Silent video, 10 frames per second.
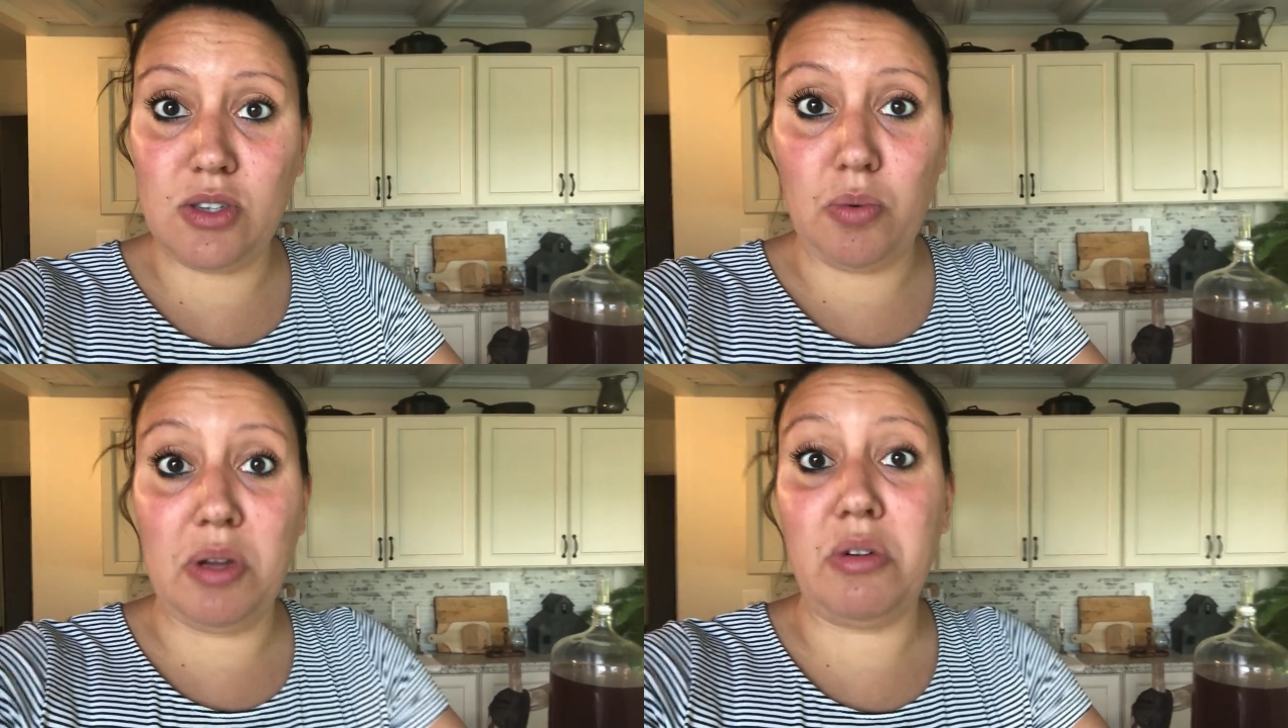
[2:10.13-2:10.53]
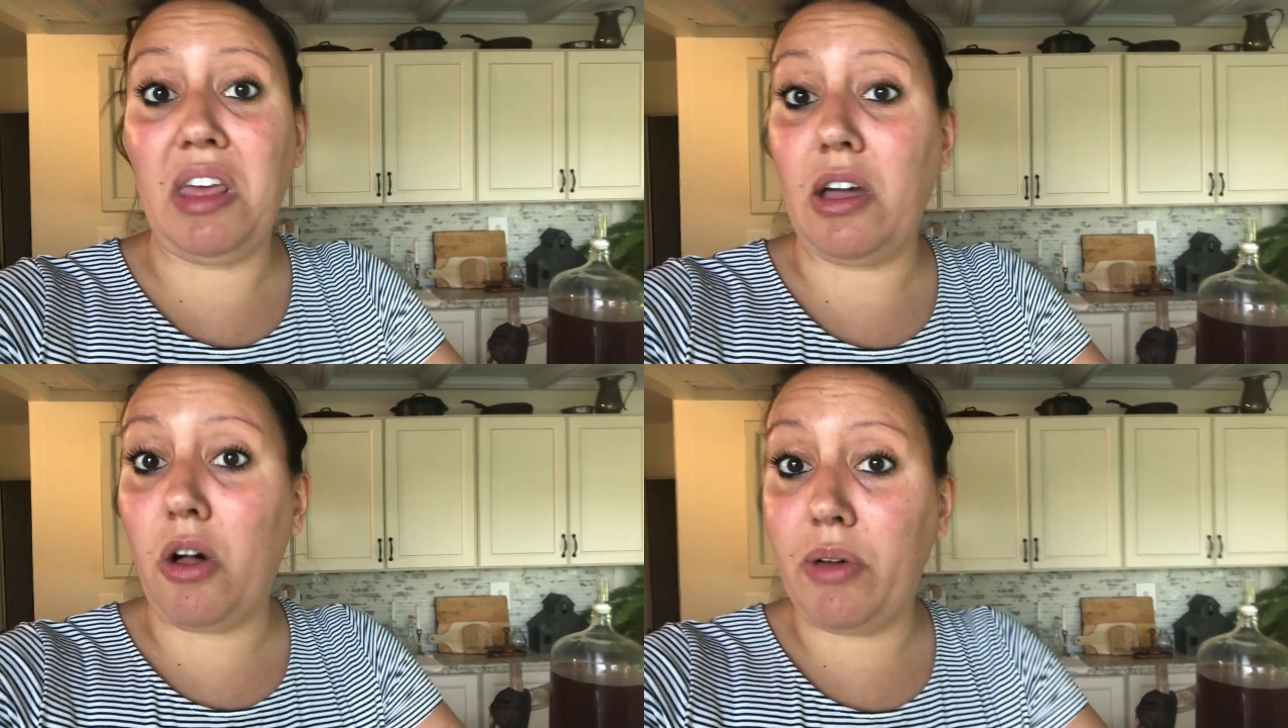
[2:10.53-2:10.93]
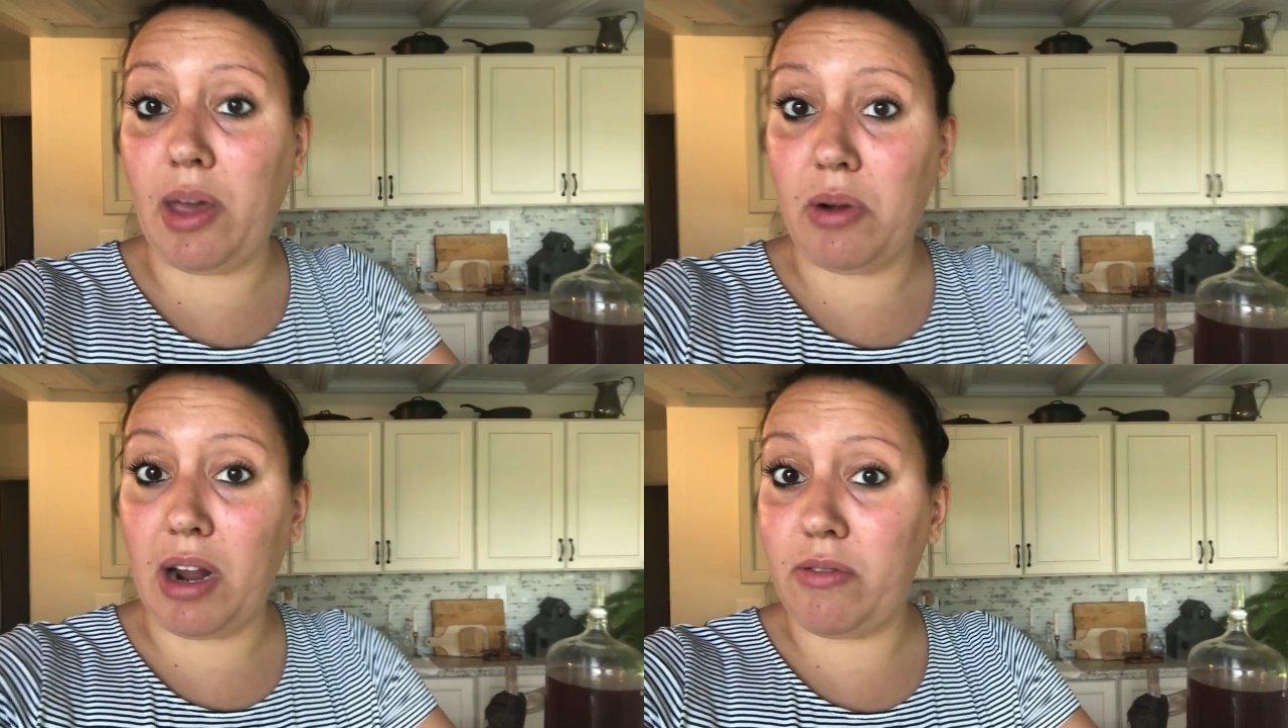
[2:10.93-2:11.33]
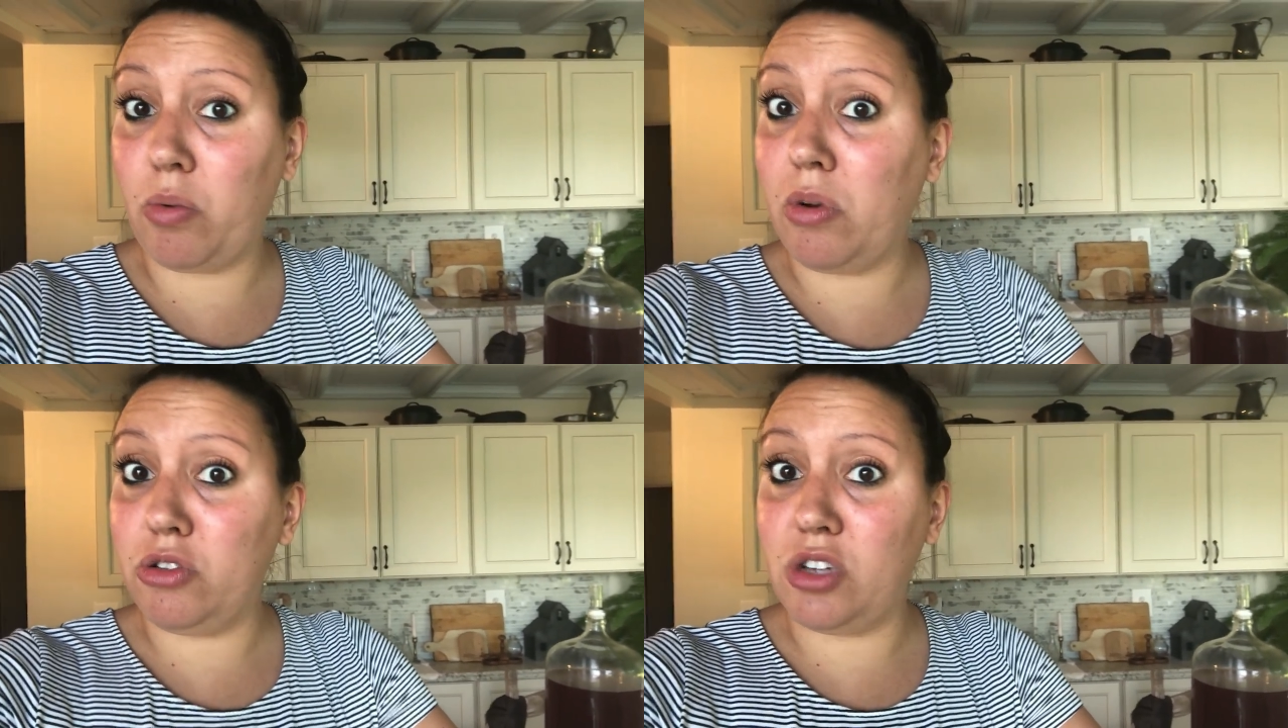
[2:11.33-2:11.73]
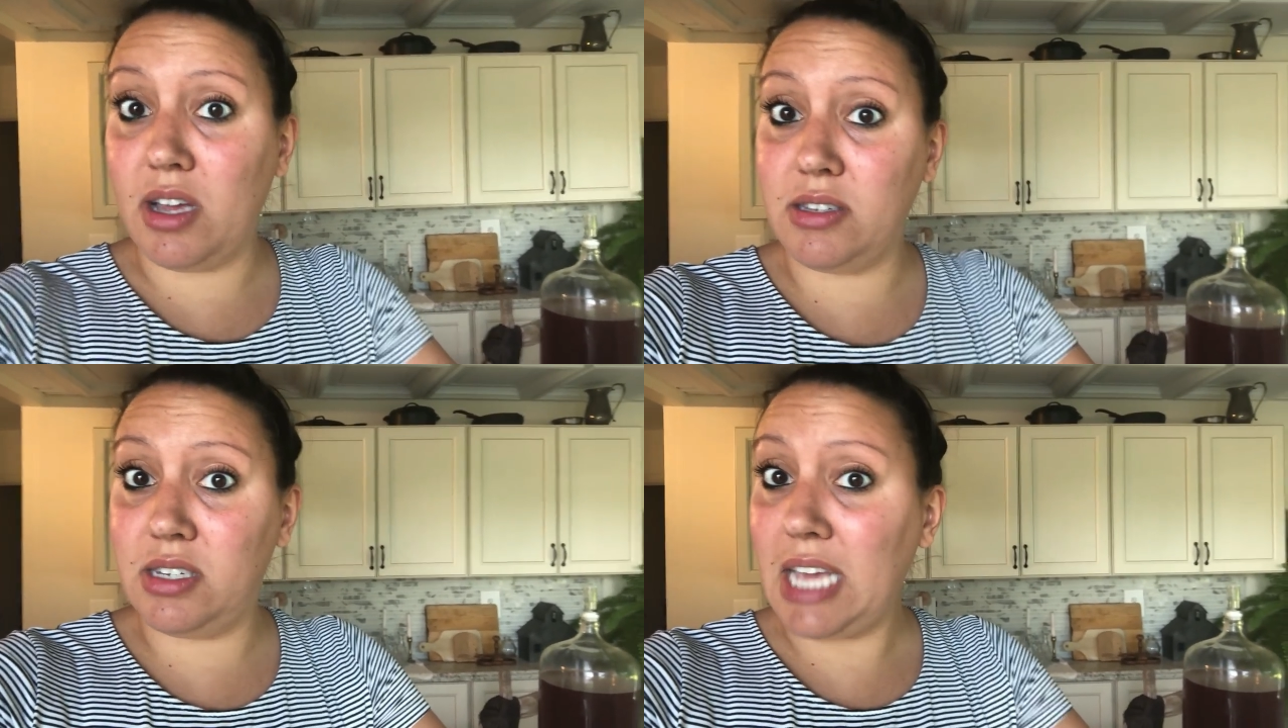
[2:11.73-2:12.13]
So we were like, okay, whatever, we'll
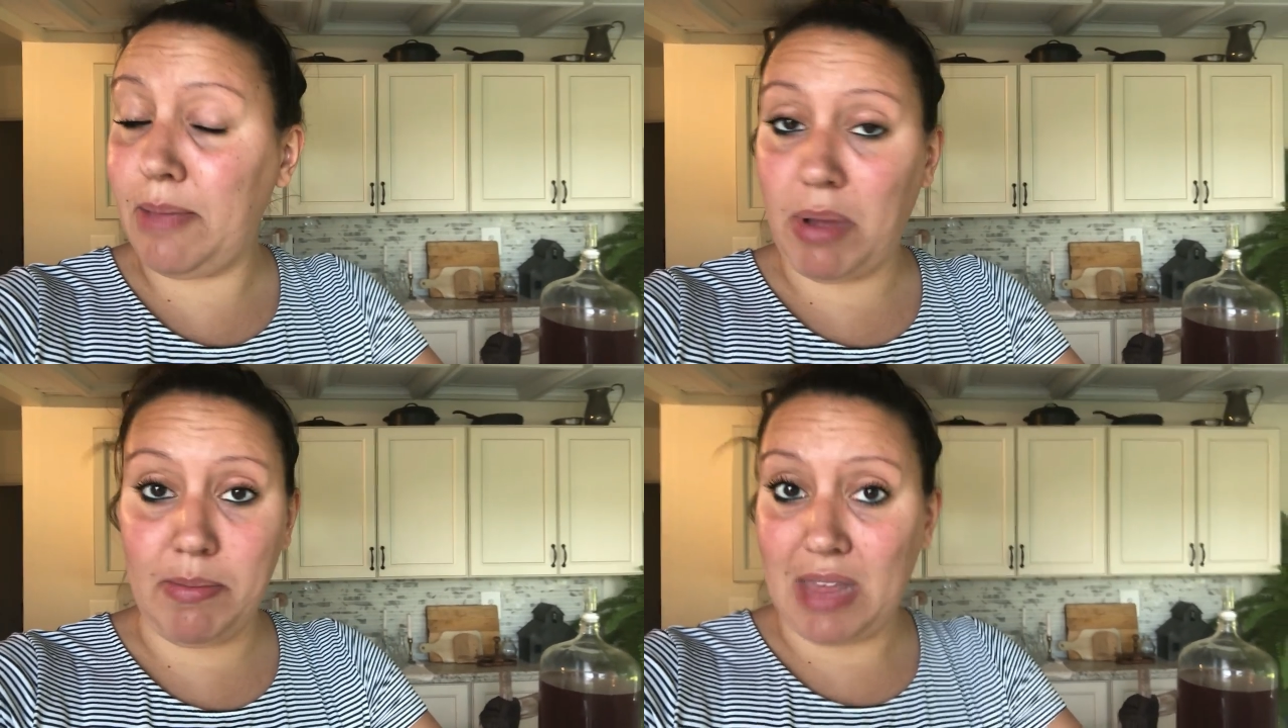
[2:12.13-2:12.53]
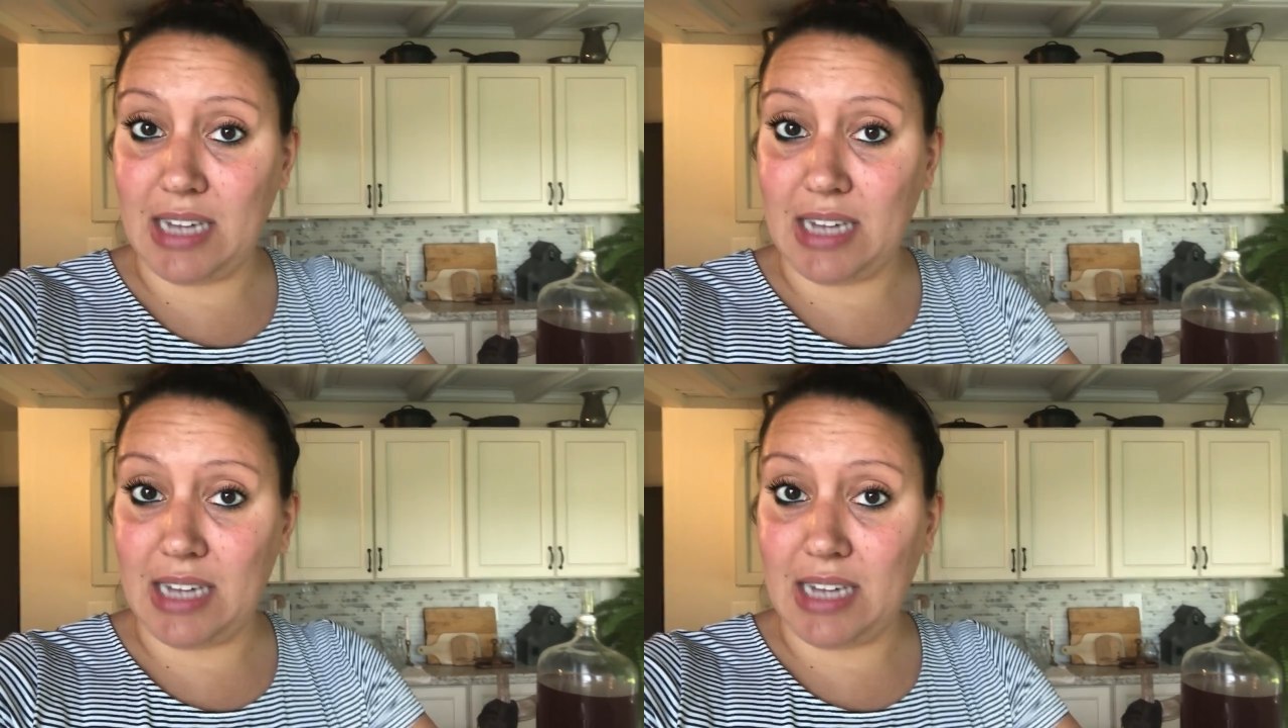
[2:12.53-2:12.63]
just tape up